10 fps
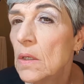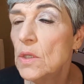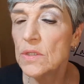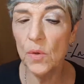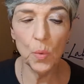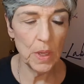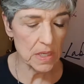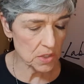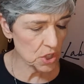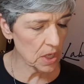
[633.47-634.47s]
use the
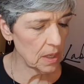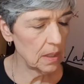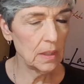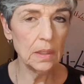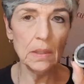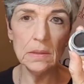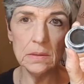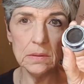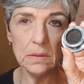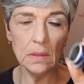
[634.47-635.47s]
Wenge
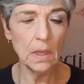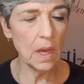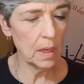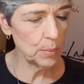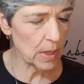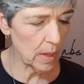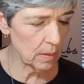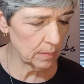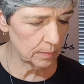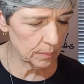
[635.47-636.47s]

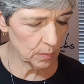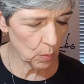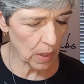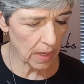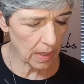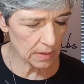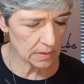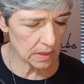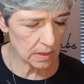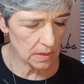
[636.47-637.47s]
eyebrow
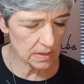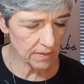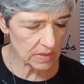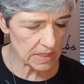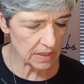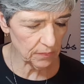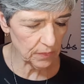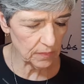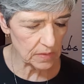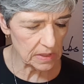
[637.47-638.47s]
wax,
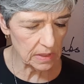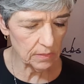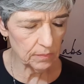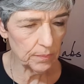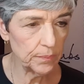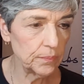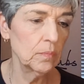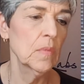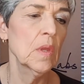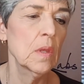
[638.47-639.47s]
1750.
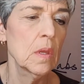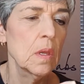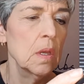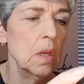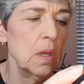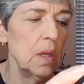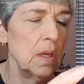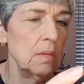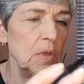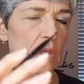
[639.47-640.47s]

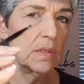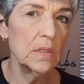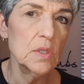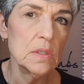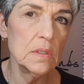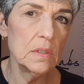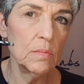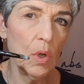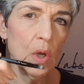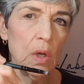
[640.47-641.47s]
And I'm using just a
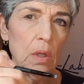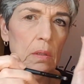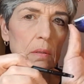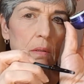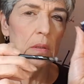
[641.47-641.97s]
small